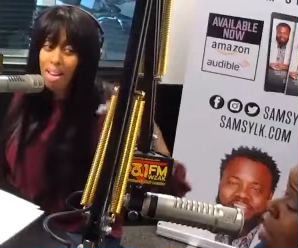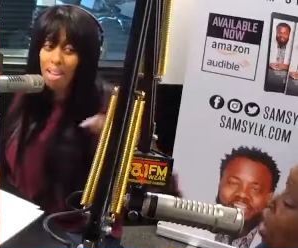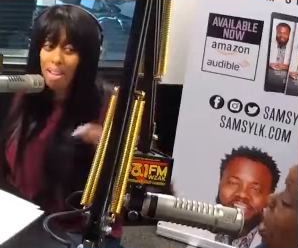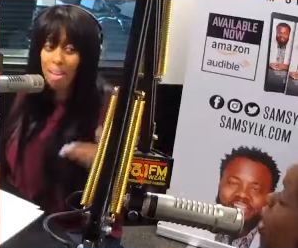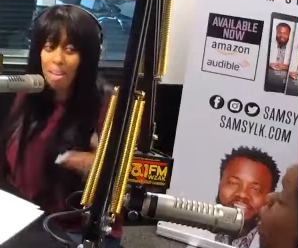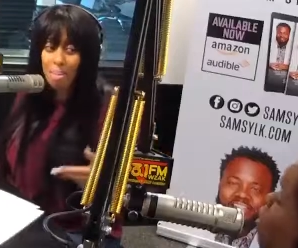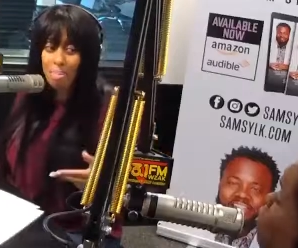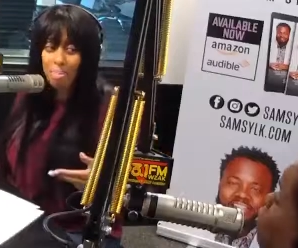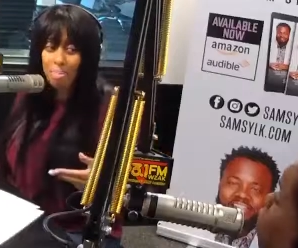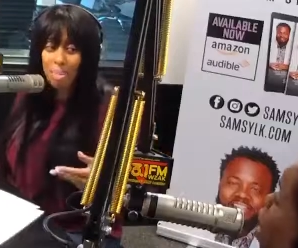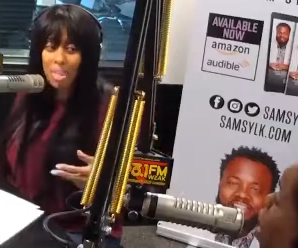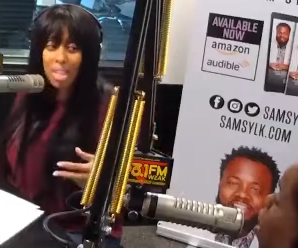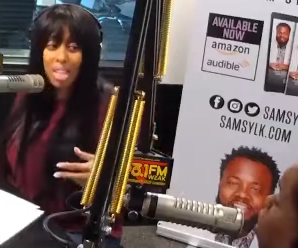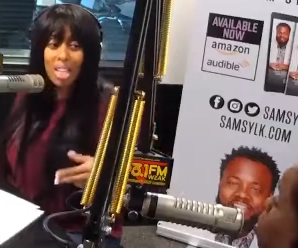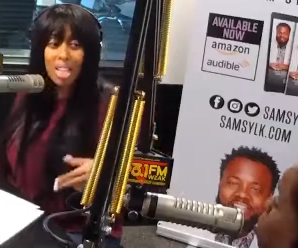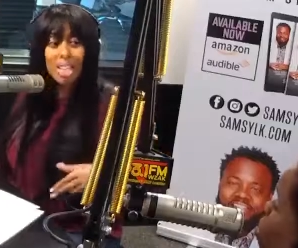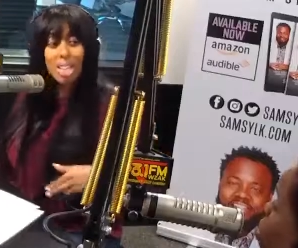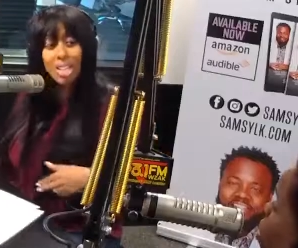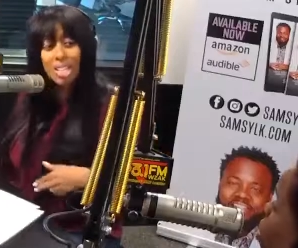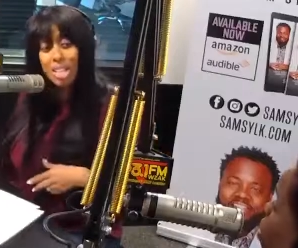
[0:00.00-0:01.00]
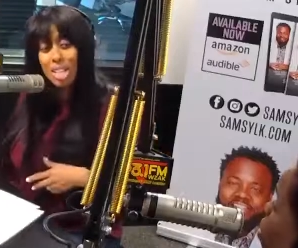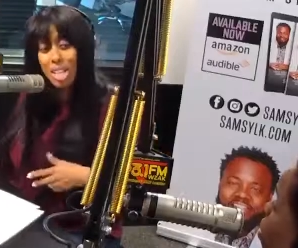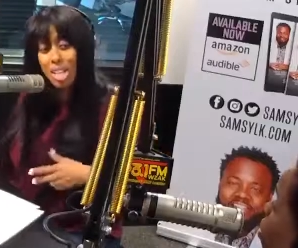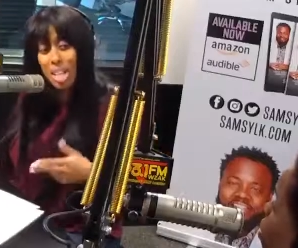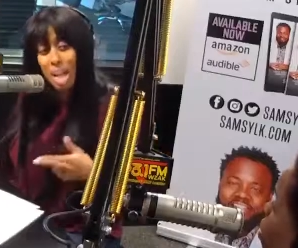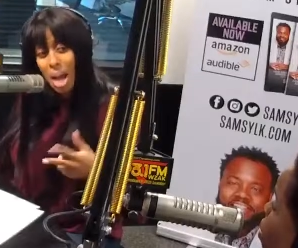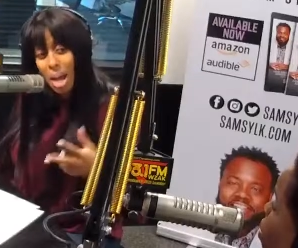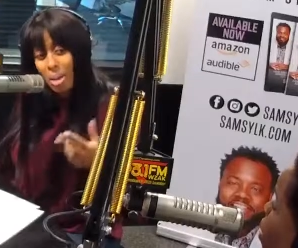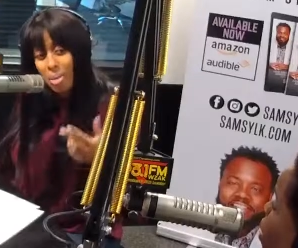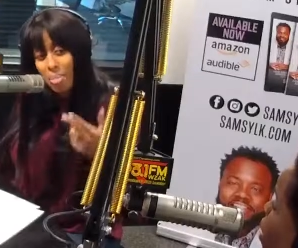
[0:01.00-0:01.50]
Speaker 1: get the aroma? She
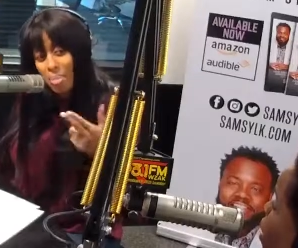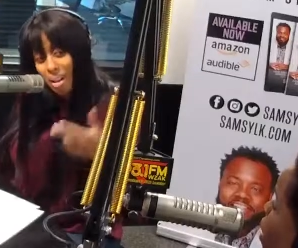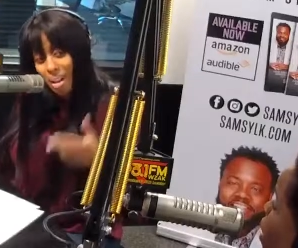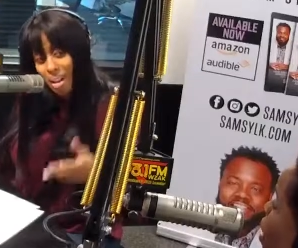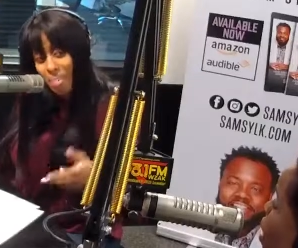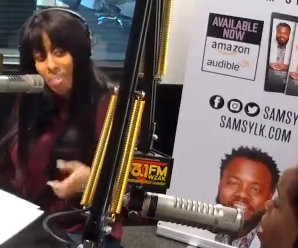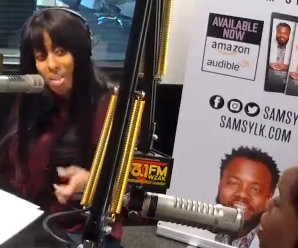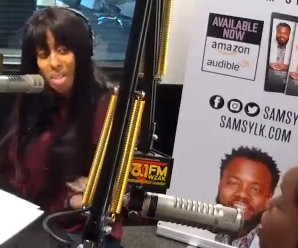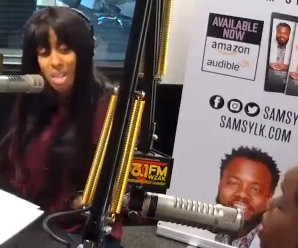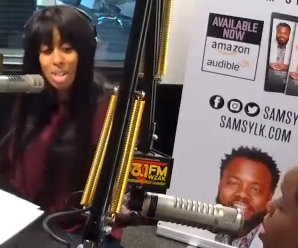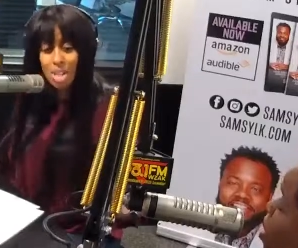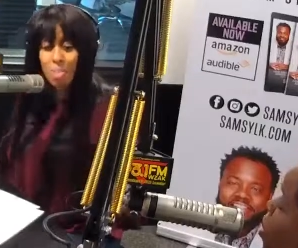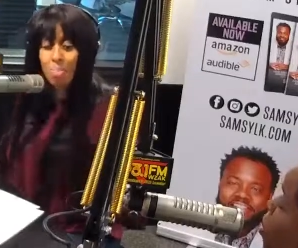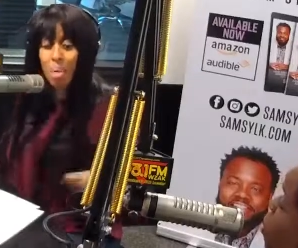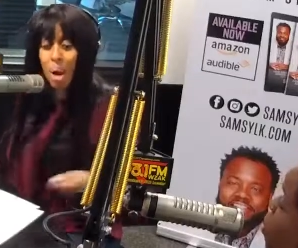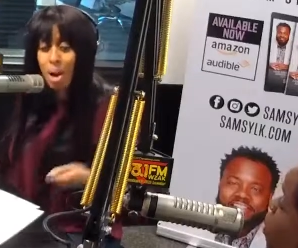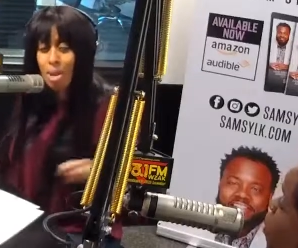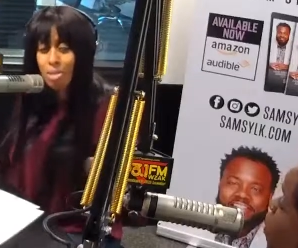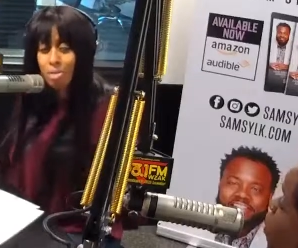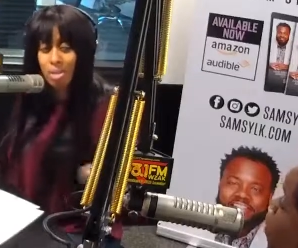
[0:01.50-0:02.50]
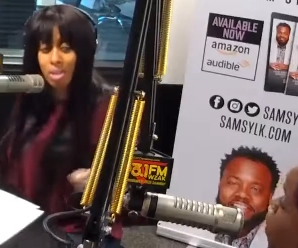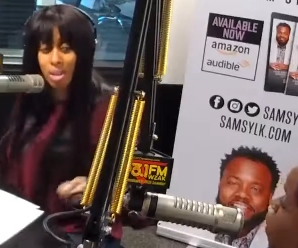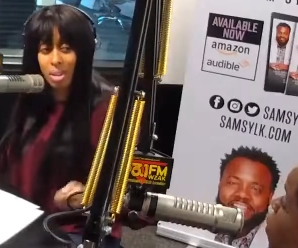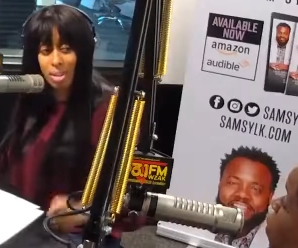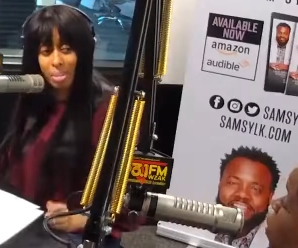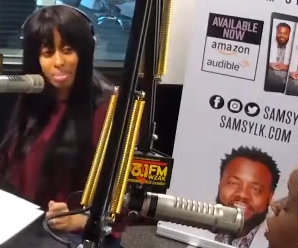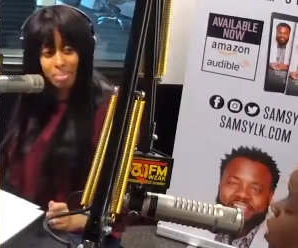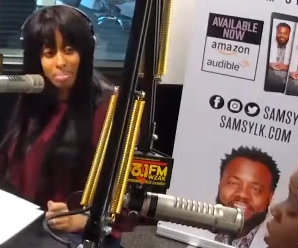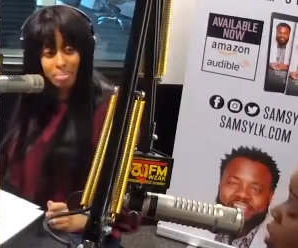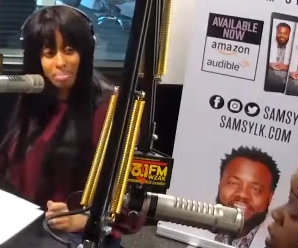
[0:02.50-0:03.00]
cut them up and she burnt
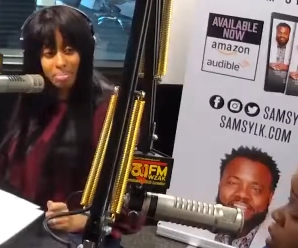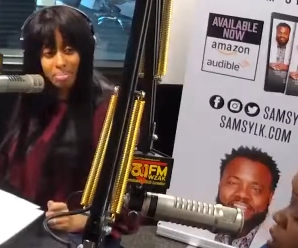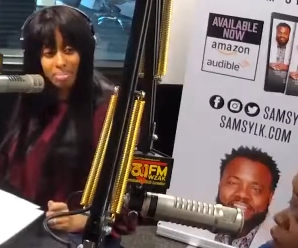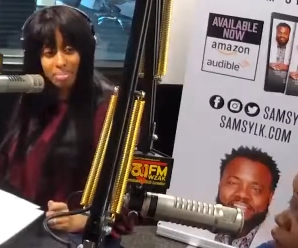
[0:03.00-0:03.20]
them.